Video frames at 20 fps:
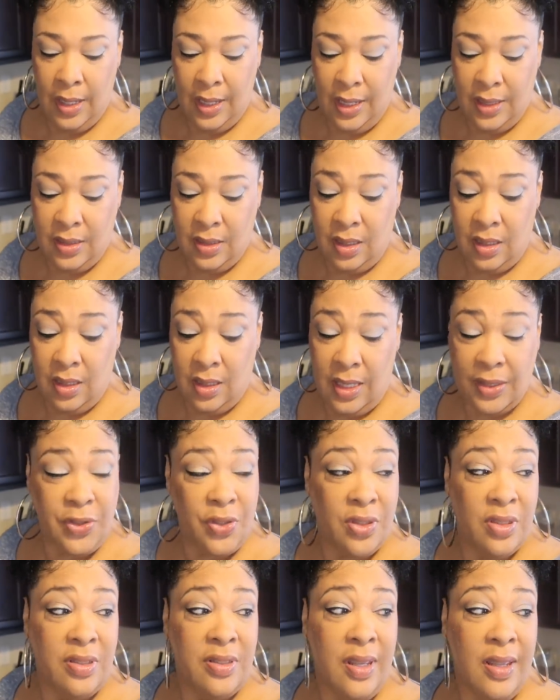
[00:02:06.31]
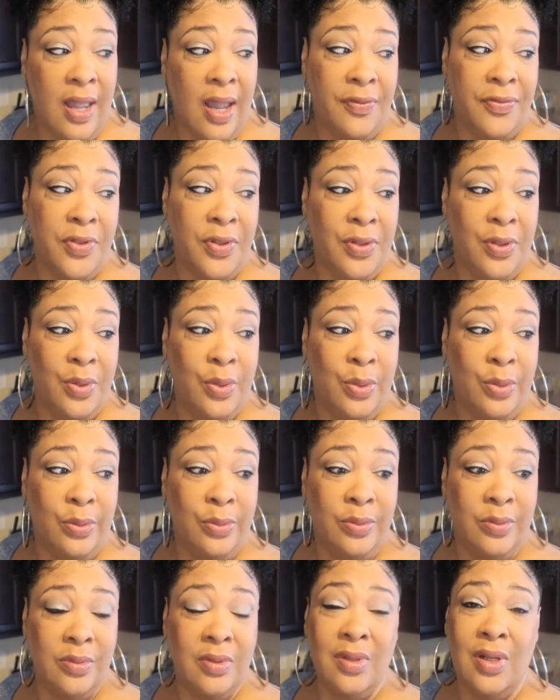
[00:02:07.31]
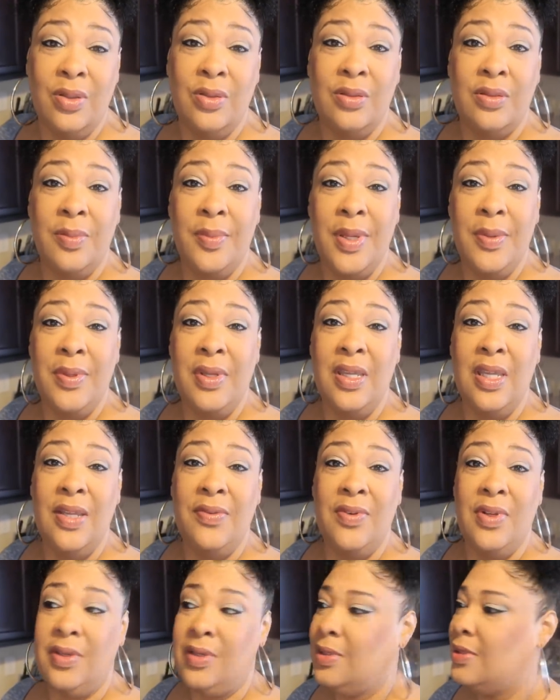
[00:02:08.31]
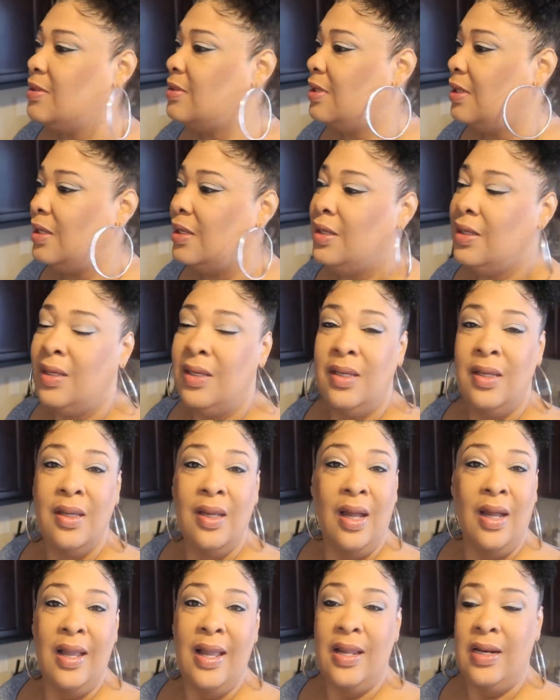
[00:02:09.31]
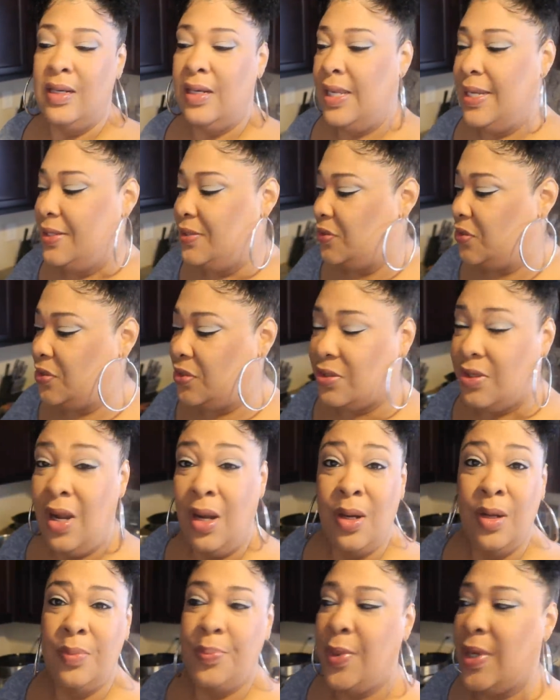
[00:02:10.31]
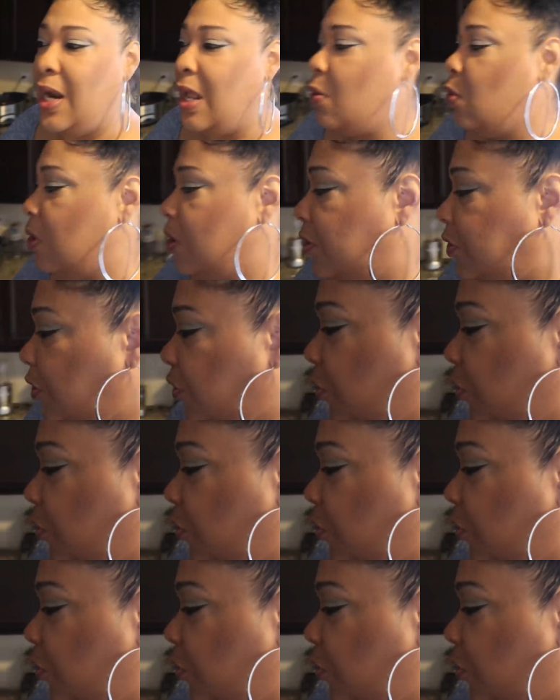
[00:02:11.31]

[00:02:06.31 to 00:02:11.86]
And uh, I should say afternoon, close to maybe evening, cause I had a late start, but I wanted